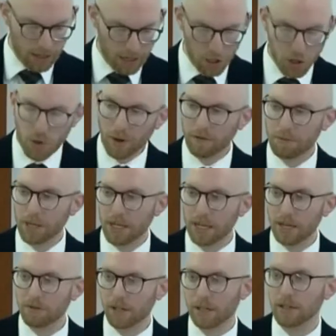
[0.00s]
And you have been
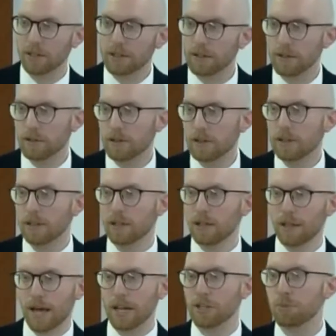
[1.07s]
given
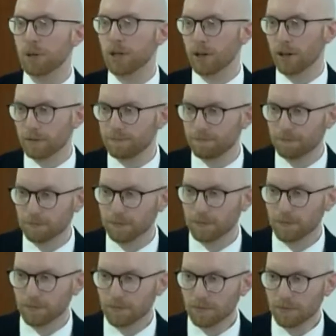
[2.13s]
that Spirit.
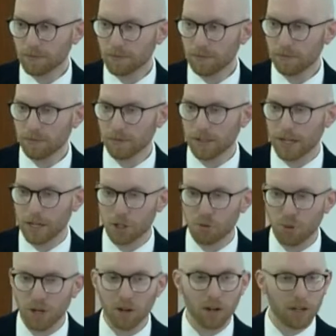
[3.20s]
That
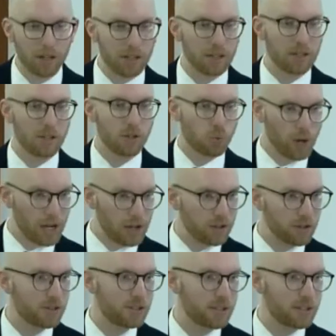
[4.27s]
Spirit
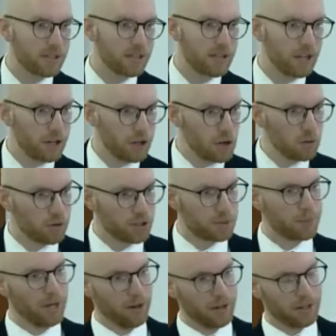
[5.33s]
dwells in you, the
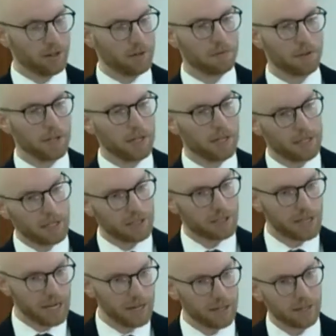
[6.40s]
Spirit of the
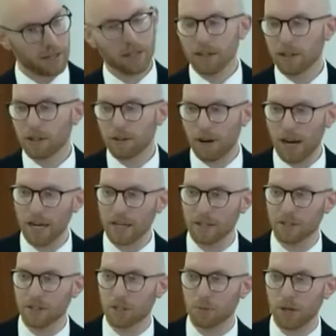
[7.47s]
ascended
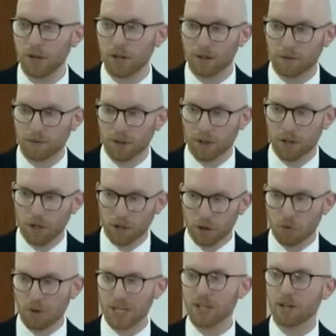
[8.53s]
Christ, the Spirit of the,
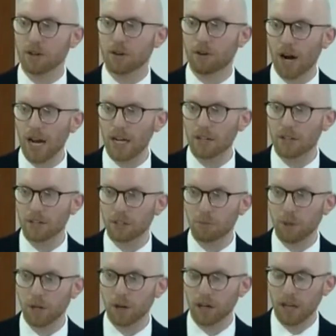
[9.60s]
the risen Christ, the
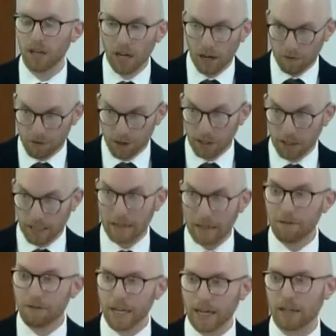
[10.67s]
Spirit of the
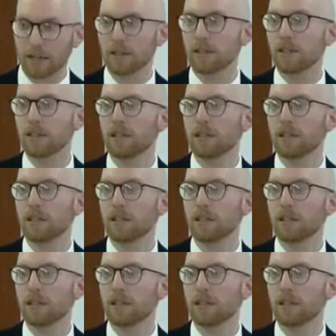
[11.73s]
living